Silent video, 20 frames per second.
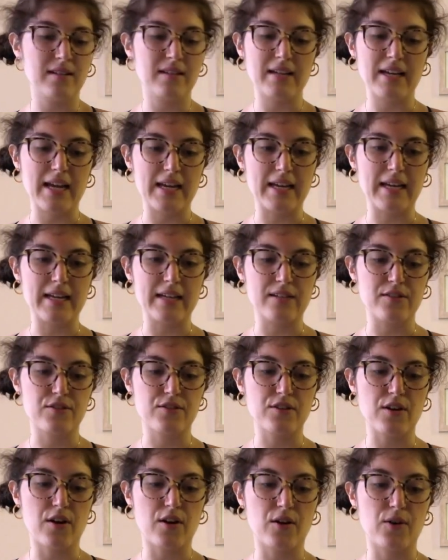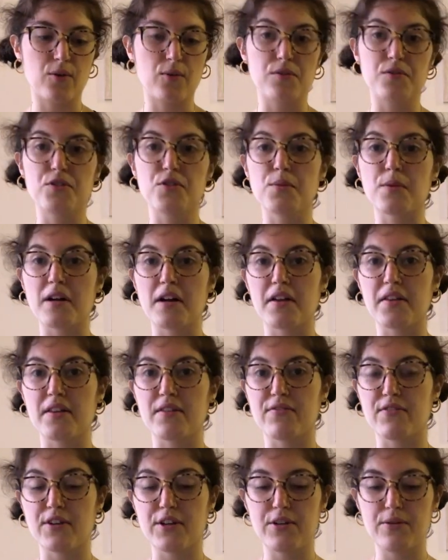In it, so super healthy
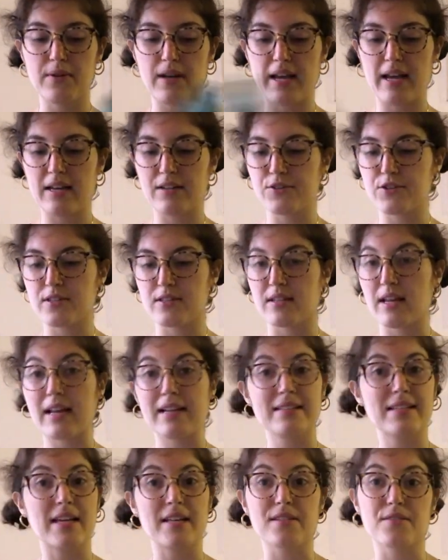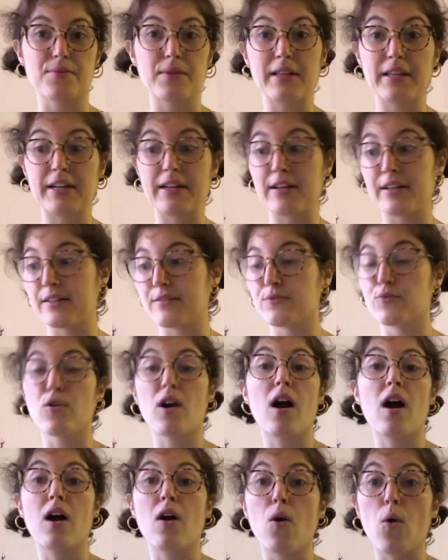for you and just like tastes really good
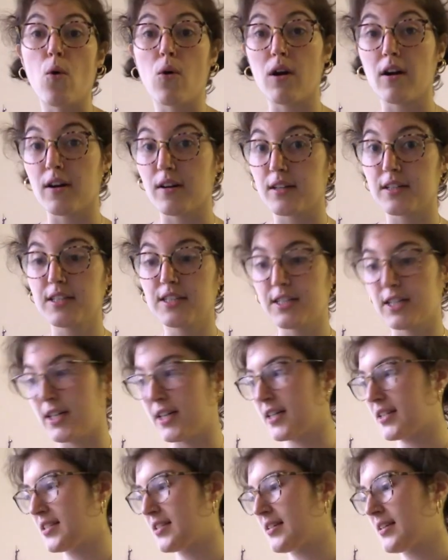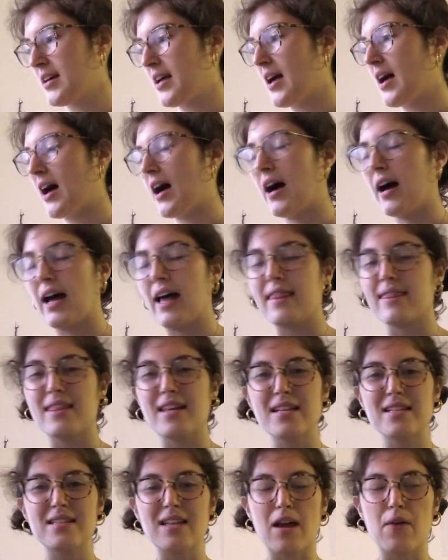raw or cooked. And
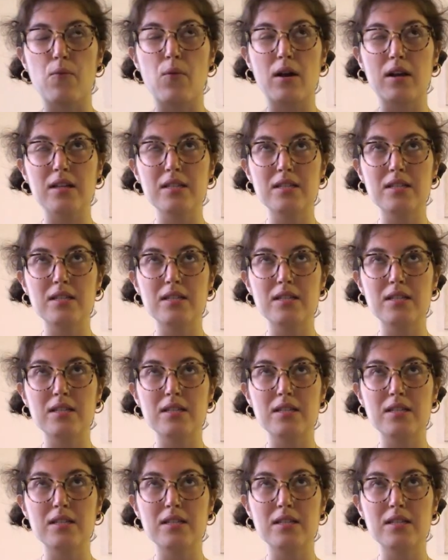this I want to